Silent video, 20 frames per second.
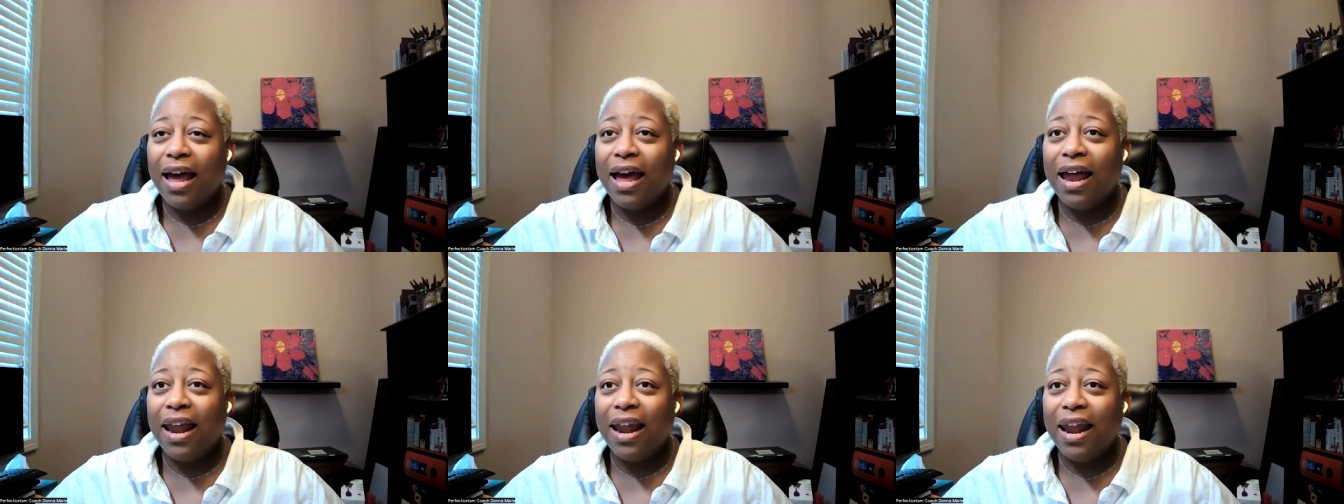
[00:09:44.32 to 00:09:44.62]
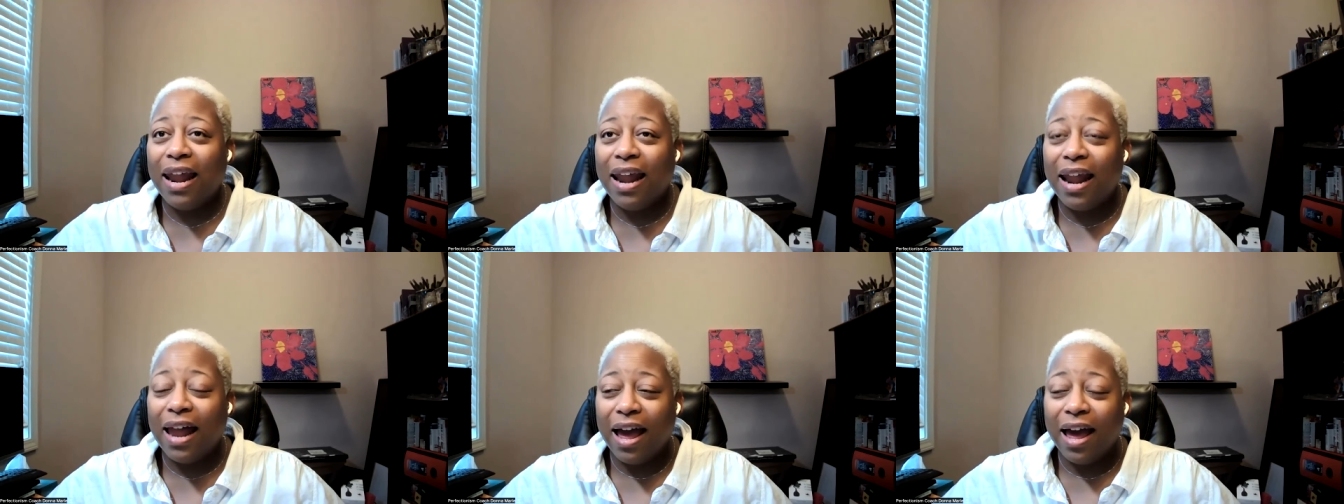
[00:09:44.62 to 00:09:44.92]
A
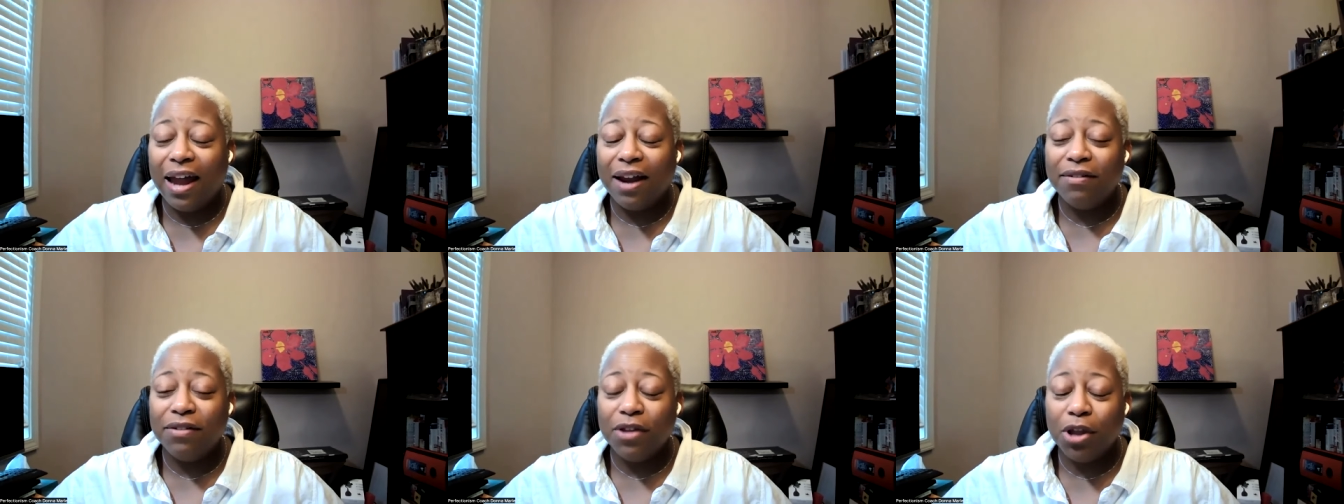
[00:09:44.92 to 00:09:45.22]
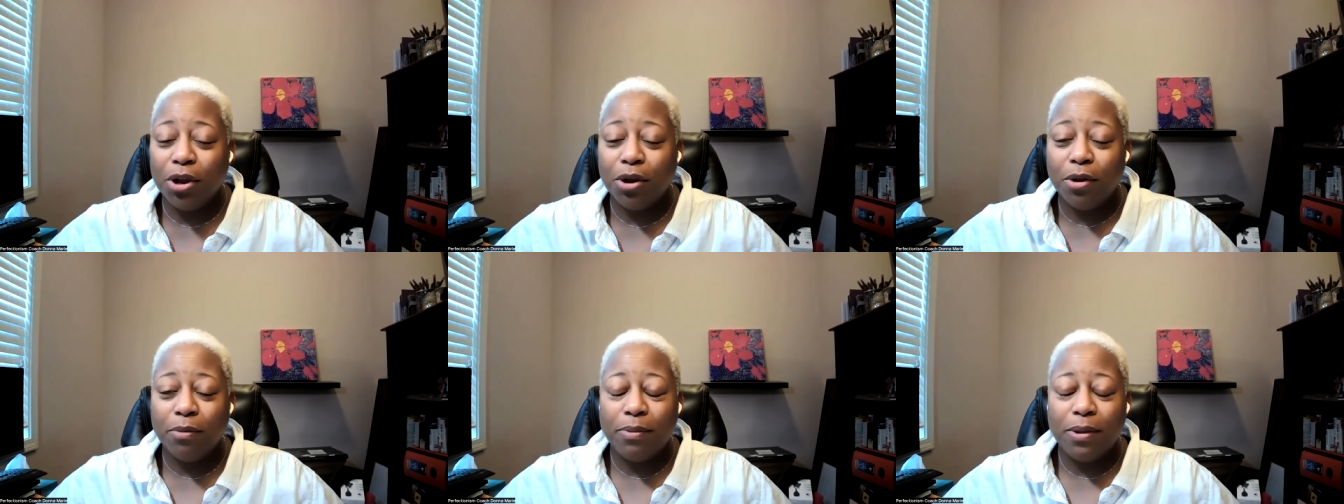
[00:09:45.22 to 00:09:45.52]
lot of
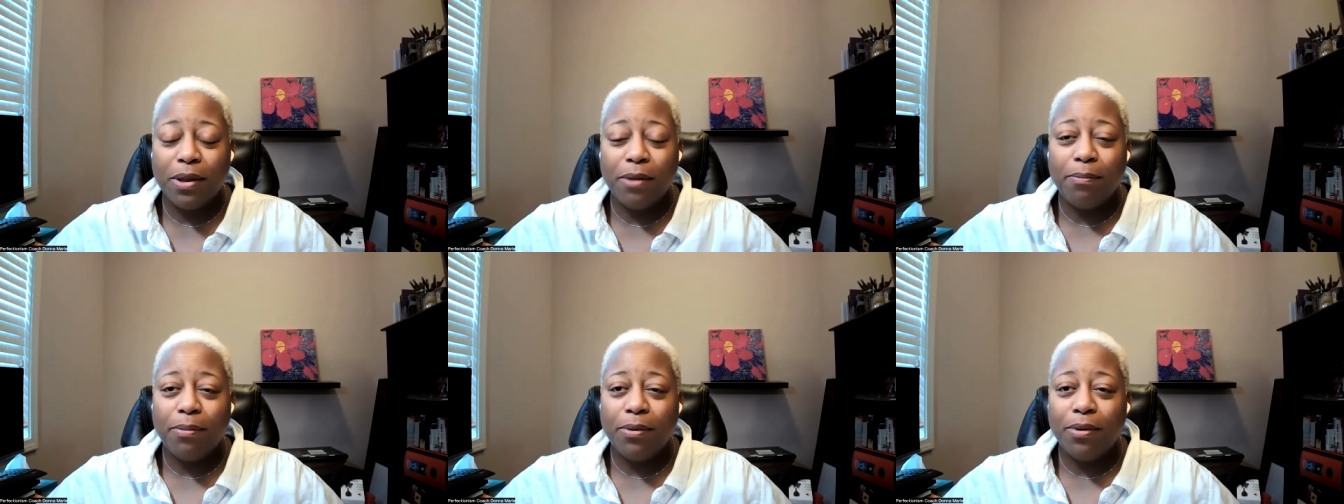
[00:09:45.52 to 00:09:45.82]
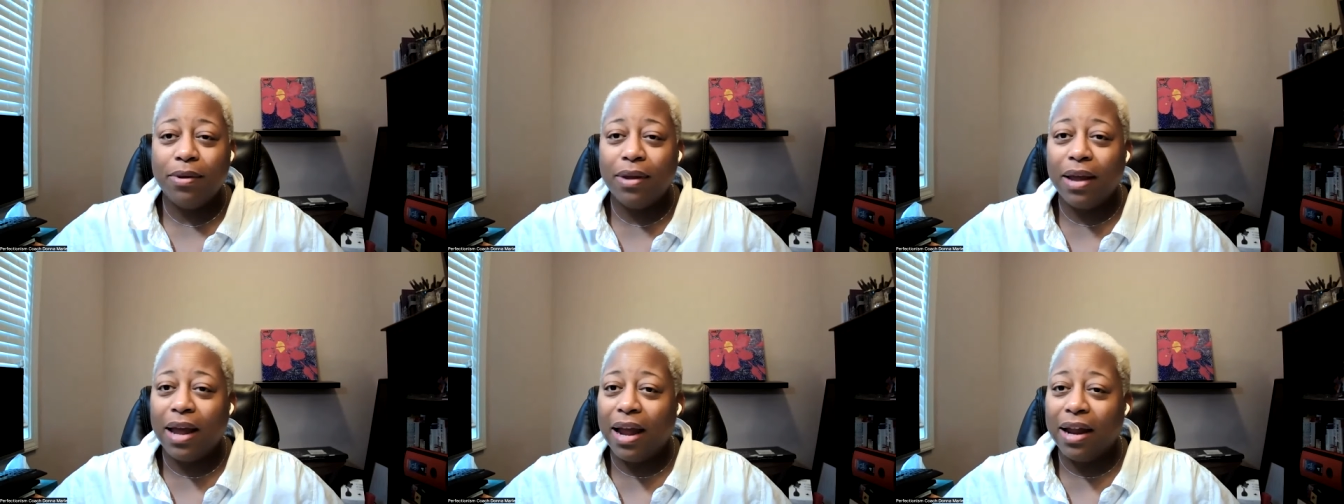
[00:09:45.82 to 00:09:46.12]
younger
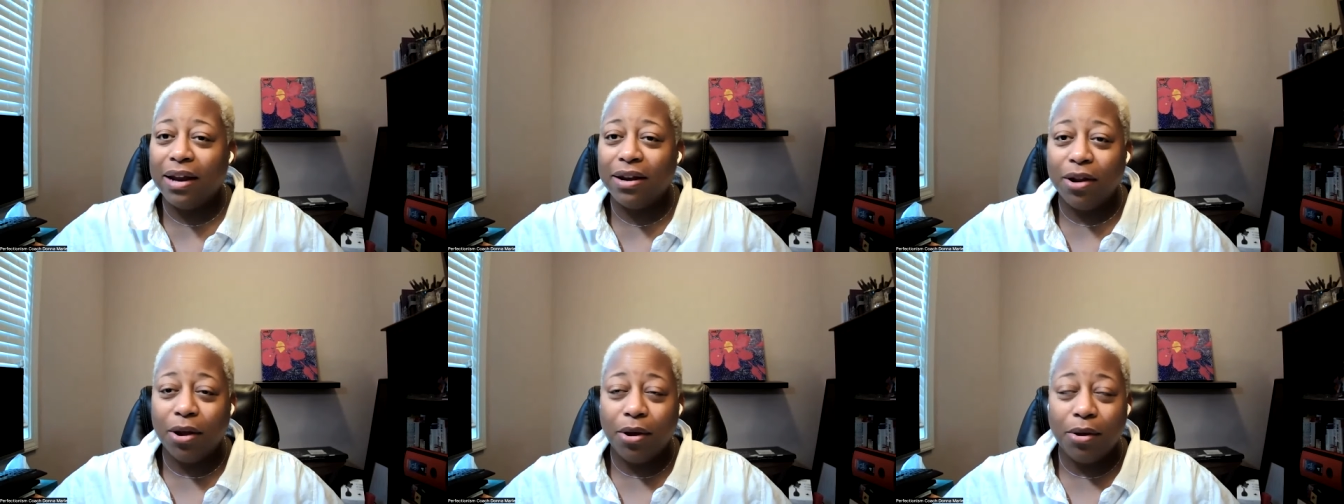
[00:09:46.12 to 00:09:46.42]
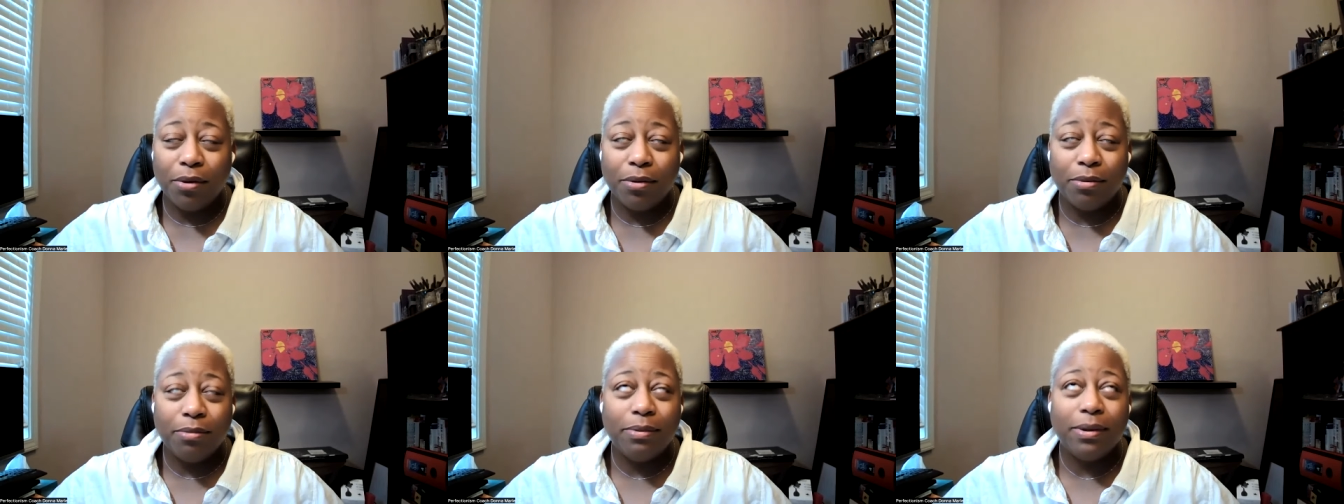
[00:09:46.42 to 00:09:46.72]
people, I
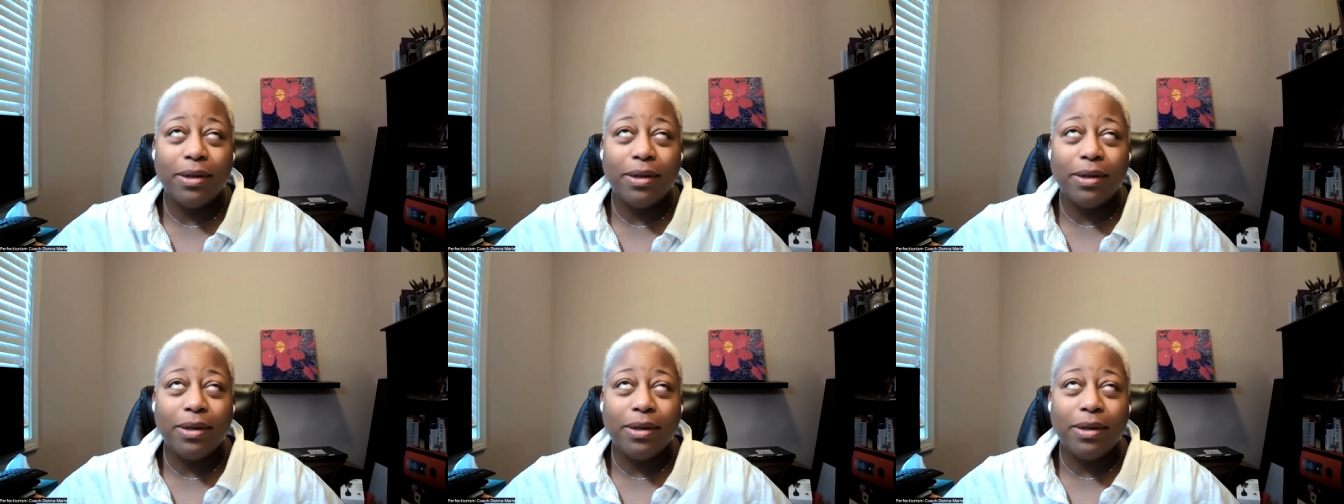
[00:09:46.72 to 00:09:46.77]
know,